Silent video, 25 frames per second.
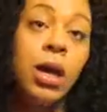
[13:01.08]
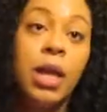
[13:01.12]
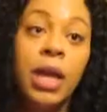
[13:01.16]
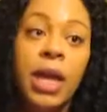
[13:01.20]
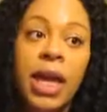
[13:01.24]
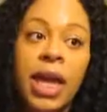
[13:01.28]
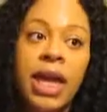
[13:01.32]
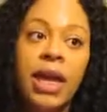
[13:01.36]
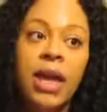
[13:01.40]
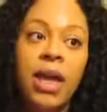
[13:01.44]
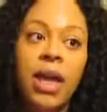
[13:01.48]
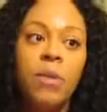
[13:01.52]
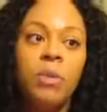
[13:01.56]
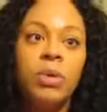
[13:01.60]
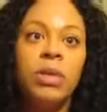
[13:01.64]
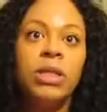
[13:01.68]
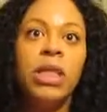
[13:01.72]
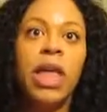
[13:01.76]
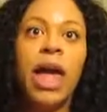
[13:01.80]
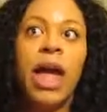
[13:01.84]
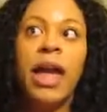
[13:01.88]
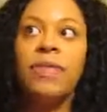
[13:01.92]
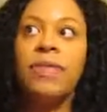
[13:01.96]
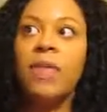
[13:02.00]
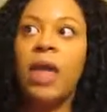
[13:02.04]
it was
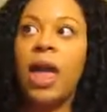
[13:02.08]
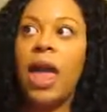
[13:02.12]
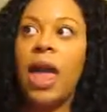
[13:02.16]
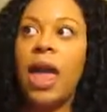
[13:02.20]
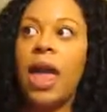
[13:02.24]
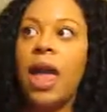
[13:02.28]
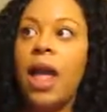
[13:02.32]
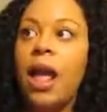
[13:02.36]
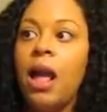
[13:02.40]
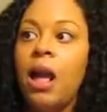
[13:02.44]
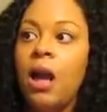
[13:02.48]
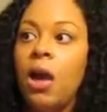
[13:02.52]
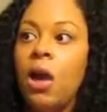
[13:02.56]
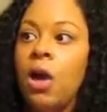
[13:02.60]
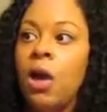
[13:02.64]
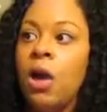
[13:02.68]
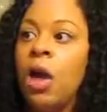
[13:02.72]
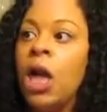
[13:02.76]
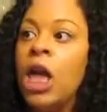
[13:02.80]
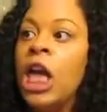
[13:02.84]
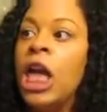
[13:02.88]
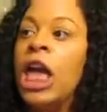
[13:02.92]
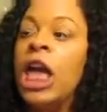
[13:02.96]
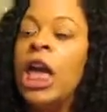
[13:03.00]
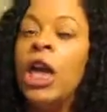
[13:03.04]
like the hair,
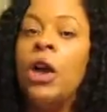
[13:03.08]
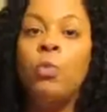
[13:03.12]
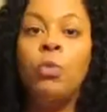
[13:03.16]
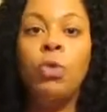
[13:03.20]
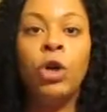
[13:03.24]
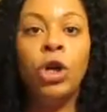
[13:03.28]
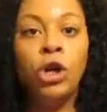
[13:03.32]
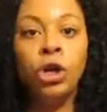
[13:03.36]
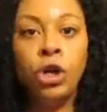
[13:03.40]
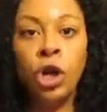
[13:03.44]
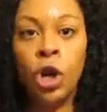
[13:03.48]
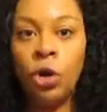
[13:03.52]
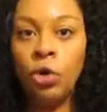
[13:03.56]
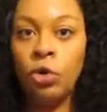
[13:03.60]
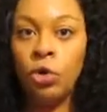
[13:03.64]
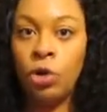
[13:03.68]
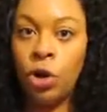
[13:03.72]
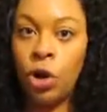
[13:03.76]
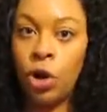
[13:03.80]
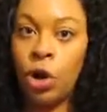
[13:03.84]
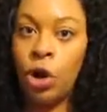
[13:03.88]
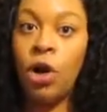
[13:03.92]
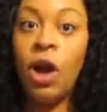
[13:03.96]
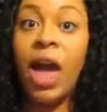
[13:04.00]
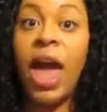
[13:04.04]
it wouldn't hold
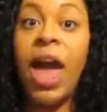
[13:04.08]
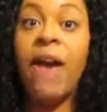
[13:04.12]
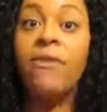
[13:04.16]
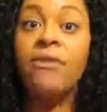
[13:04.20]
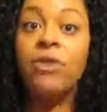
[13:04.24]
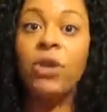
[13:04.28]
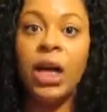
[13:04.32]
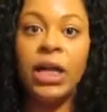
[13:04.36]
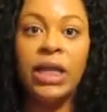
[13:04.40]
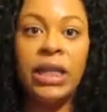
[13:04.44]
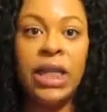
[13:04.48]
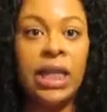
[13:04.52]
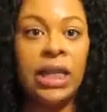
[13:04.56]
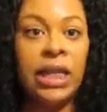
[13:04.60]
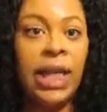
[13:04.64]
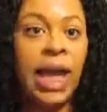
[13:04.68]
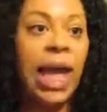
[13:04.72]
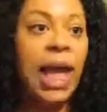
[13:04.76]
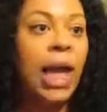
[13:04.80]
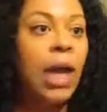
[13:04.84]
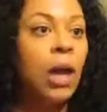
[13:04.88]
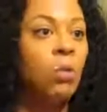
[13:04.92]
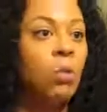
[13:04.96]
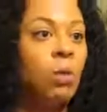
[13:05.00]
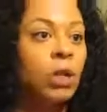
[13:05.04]
a curl. After I did
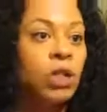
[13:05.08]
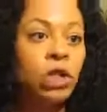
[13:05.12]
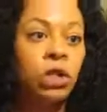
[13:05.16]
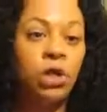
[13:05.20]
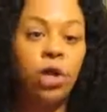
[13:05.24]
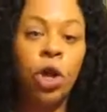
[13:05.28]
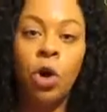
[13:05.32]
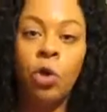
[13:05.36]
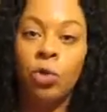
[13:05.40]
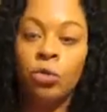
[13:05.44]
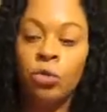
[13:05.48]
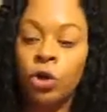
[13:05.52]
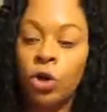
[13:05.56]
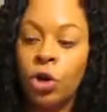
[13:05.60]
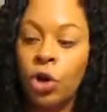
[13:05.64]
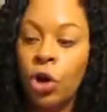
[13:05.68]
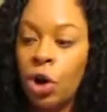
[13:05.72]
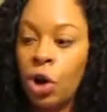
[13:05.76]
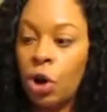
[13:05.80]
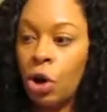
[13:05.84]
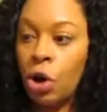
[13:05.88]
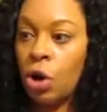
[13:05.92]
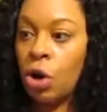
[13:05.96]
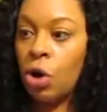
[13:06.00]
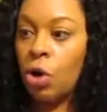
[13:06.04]
that, it wasn't holding a
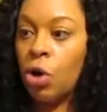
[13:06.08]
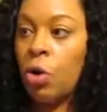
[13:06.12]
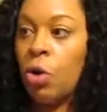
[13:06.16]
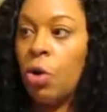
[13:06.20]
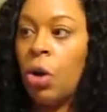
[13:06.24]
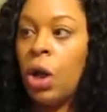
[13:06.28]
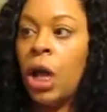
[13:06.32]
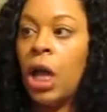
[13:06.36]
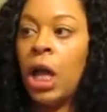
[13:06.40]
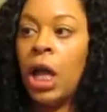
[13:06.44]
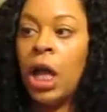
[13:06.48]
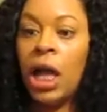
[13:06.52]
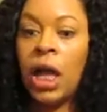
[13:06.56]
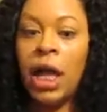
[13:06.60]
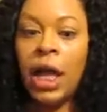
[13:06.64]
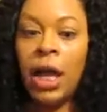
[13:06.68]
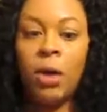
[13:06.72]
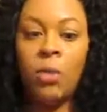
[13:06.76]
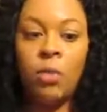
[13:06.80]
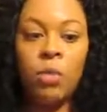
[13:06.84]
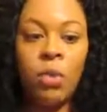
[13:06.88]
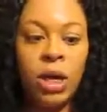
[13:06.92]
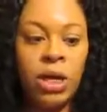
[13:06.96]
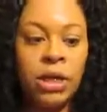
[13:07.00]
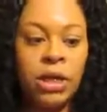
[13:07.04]
curl.
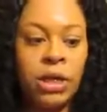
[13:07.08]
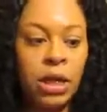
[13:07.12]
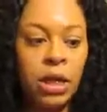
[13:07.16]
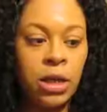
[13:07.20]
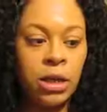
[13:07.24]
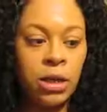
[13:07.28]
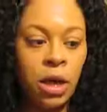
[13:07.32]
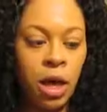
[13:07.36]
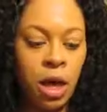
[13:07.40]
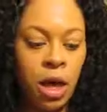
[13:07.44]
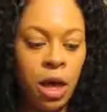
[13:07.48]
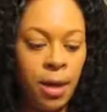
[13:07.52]
It wasn't,